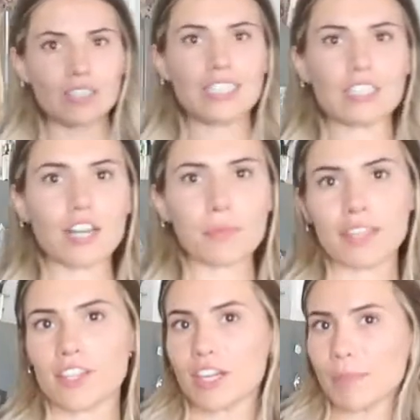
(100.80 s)
now on TikTok,
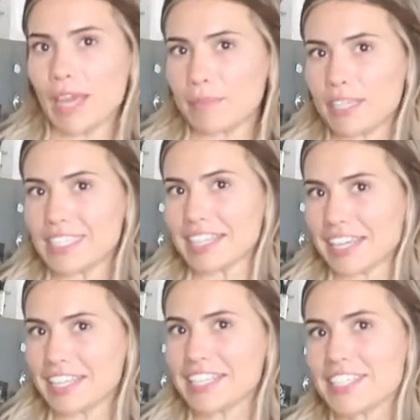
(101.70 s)
but they're not paying me to
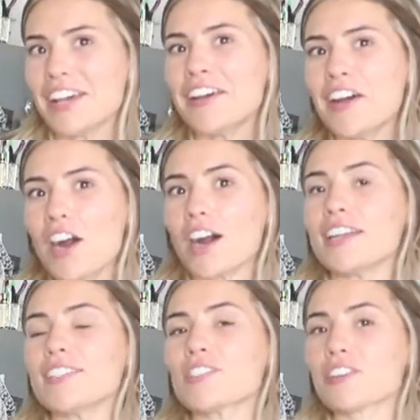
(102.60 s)
say this
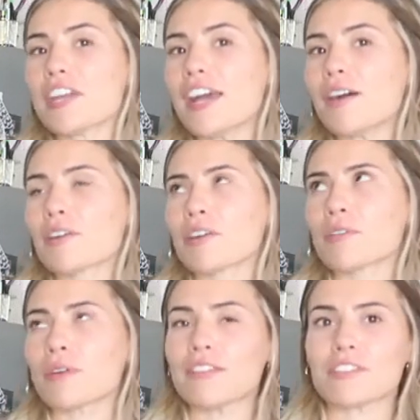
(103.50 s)
on Instagram
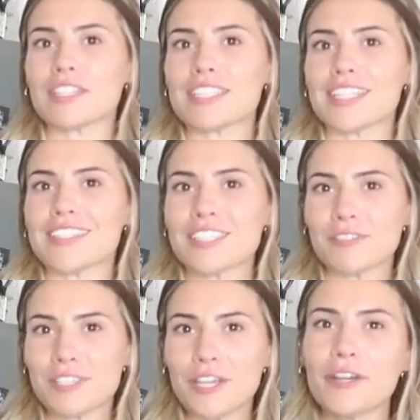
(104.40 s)
or whatever this is,
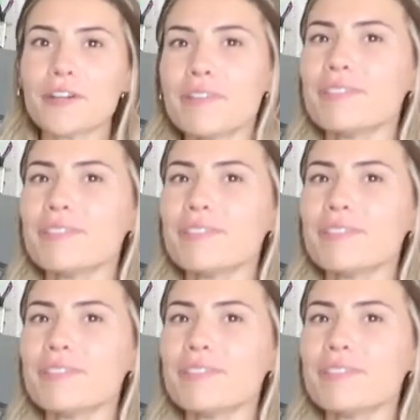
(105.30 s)
YouTube.